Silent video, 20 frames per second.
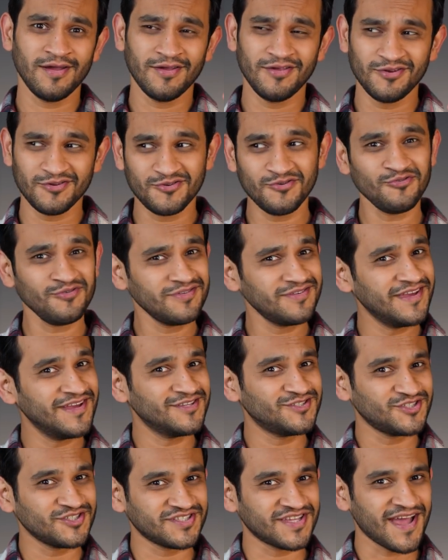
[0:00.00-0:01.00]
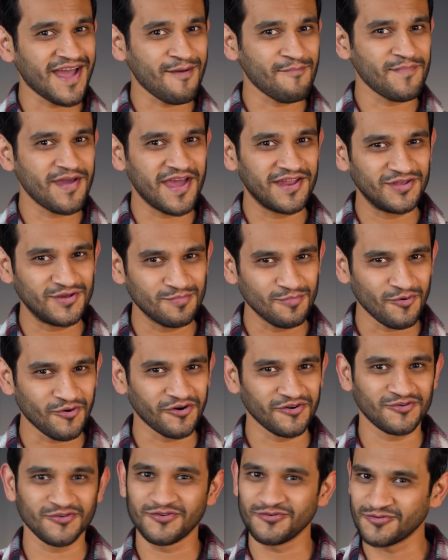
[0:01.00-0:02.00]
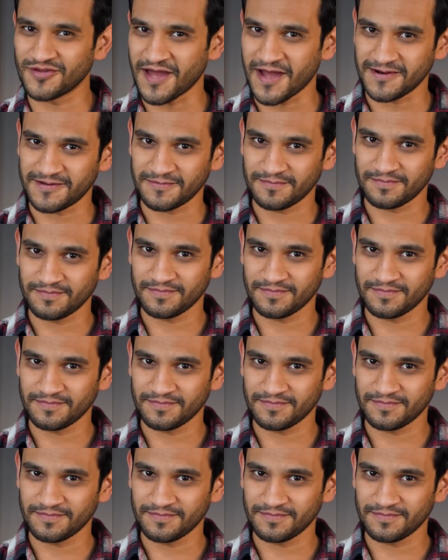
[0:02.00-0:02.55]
you don't need Shazam anymore to do that.